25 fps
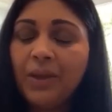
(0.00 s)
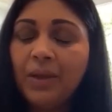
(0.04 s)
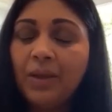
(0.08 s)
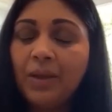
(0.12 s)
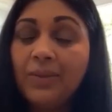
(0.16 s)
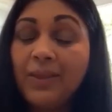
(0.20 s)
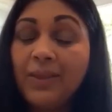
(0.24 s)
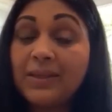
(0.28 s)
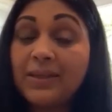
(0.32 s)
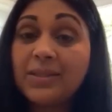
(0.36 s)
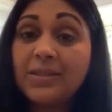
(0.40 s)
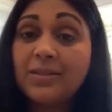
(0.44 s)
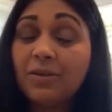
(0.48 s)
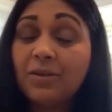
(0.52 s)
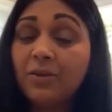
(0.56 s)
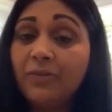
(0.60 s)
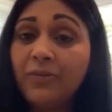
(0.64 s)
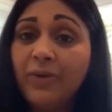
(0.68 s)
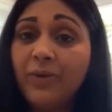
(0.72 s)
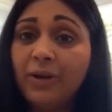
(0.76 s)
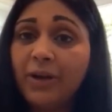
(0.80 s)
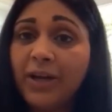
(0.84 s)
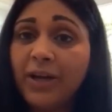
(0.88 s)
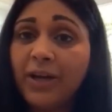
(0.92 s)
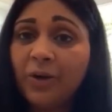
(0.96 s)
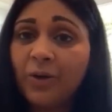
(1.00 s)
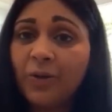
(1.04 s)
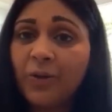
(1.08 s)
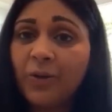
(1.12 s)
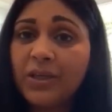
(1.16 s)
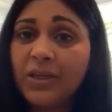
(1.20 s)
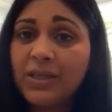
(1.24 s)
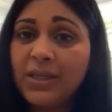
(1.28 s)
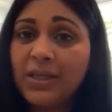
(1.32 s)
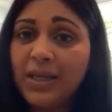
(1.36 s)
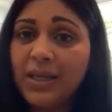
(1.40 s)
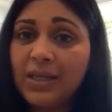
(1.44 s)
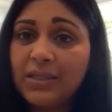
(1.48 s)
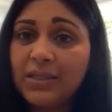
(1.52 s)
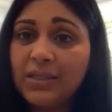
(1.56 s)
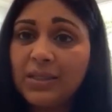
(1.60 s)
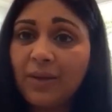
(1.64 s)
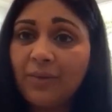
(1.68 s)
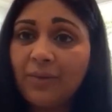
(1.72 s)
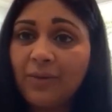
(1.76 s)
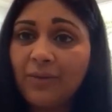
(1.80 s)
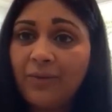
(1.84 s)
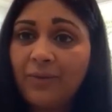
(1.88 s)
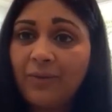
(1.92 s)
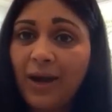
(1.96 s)
that's still very early days of
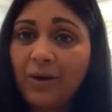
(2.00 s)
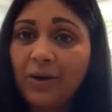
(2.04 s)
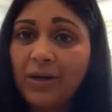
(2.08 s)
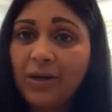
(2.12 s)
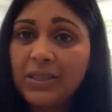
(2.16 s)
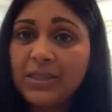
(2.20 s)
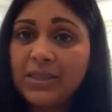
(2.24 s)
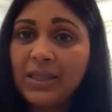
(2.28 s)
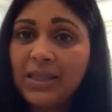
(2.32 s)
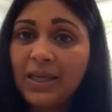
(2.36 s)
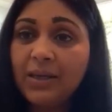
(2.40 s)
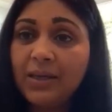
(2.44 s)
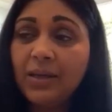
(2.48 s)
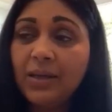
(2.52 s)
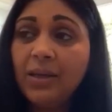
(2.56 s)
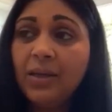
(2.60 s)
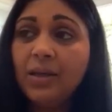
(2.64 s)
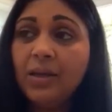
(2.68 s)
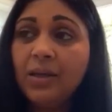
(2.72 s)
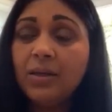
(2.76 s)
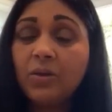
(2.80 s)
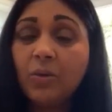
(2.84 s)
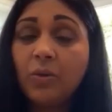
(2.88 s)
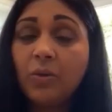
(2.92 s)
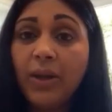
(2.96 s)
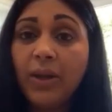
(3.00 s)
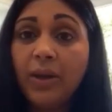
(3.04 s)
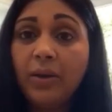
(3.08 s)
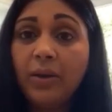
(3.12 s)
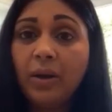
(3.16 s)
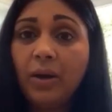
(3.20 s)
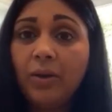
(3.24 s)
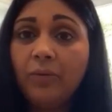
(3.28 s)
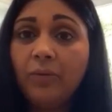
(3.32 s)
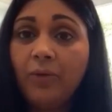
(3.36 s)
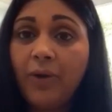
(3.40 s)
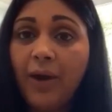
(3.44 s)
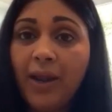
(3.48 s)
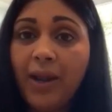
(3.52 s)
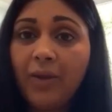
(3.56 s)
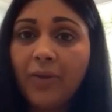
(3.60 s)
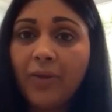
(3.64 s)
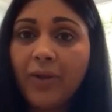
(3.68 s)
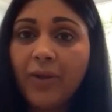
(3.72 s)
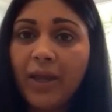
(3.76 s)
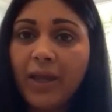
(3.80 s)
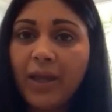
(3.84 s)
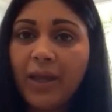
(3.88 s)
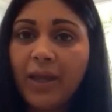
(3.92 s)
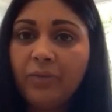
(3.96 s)
the virus. And quite
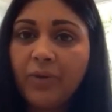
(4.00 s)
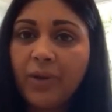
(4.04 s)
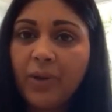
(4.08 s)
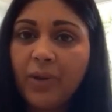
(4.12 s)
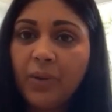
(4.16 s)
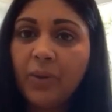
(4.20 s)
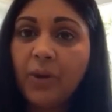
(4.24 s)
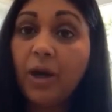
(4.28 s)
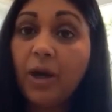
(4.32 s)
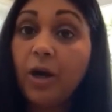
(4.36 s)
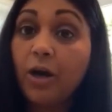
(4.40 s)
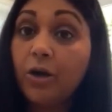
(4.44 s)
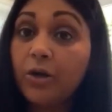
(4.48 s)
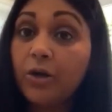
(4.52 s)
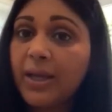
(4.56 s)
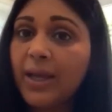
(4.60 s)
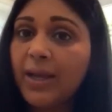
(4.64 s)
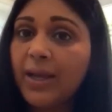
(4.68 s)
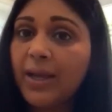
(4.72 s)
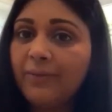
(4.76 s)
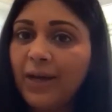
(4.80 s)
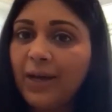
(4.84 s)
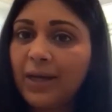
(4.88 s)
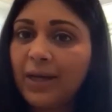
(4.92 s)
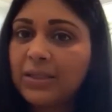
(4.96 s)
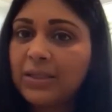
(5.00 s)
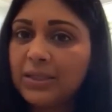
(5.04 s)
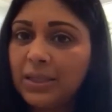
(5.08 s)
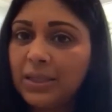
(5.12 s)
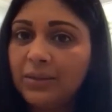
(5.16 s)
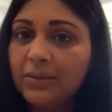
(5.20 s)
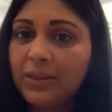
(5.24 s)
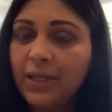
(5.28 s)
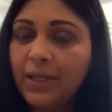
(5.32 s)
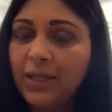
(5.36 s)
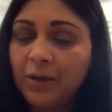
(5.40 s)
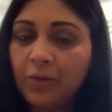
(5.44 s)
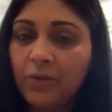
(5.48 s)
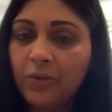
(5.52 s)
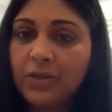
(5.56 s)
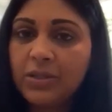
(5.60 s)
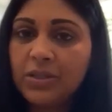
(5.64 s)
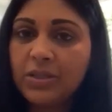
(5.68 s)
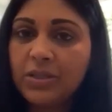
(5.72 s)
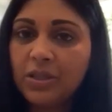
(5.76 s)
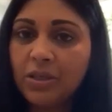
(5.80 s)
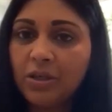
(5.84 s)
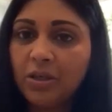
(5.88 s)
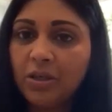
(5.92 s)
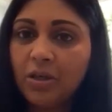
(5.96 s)
frankly, if we are to get a vaccine later this
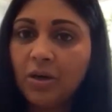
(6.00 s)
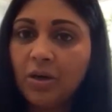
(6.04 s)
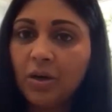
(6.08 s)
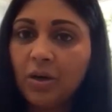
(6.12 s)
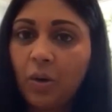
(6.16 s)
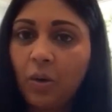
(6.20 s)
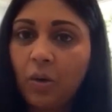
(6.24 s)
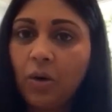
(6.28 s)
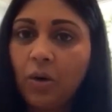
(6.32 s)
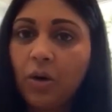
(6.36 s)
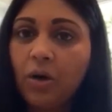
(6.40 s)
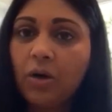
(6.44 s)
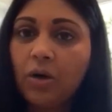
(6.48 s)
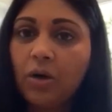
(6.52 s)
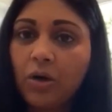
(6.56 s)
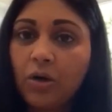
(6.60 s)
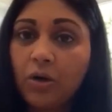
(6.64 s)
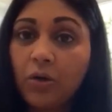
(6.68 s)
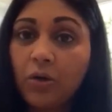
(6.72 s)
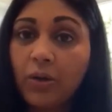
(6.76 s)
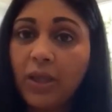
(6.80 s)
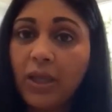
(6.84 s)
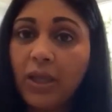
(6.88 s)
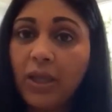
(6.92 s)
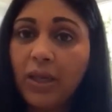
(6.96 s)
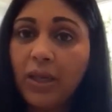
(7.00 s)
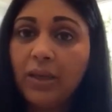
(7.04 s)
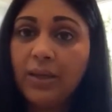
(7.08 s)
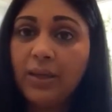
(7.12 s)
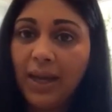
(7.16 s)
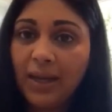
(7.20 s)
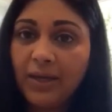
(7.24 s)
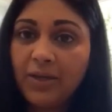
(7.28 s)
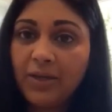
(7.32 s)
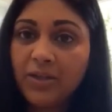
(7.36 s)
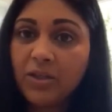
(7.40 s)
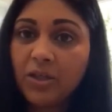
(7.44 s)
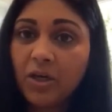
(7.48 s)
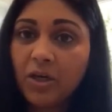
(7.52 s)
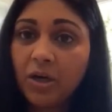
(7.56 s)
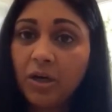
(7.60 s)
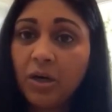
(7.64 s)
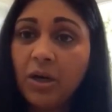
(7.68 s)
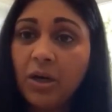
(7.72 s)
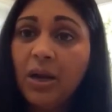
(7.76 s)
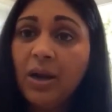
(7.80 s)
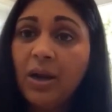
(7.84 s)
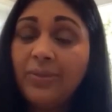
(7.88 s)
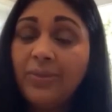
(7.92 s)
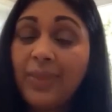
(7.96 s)
year or early next year,
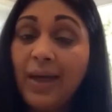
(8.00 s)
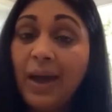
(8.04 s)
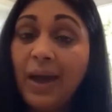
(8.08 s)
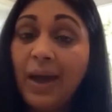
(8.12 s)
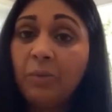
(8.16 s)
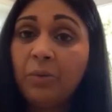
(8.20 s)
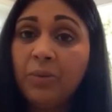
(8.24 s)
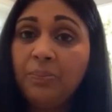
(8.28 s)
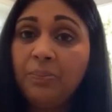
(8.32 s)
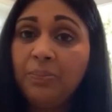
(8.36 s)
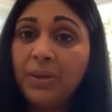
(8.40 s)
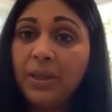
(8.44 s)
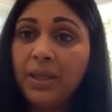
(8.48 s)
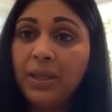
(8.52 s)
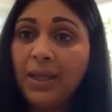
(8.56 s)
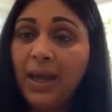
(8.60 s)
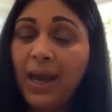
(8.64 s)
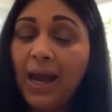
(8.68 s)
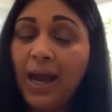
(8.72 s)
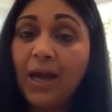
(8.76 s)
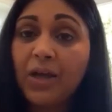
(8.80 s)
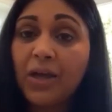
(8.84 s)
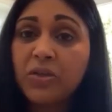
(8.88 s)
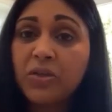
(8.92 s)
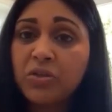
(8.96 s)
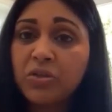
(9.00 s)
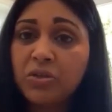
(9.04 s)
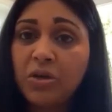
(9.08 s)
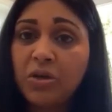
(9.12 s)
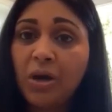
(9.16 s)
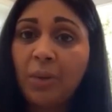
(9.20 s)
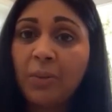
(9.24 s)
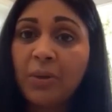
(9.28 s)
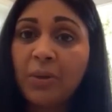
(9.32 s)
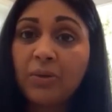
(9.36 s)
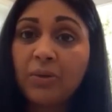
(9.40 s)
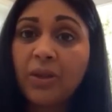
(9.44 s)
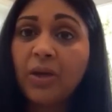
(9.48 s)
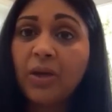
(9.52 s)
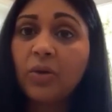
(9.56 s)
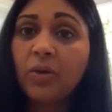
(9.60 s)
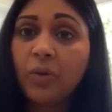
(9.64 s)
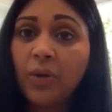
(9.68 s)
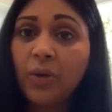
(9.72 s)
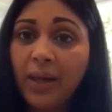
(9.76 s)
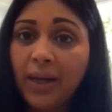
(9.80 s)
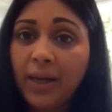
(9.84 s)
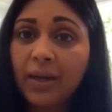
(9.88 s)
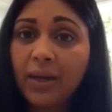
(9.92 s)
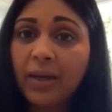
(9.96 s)
that would be astronomically
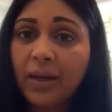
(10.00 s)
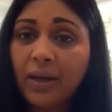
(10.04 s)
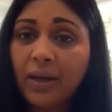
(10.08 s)
quick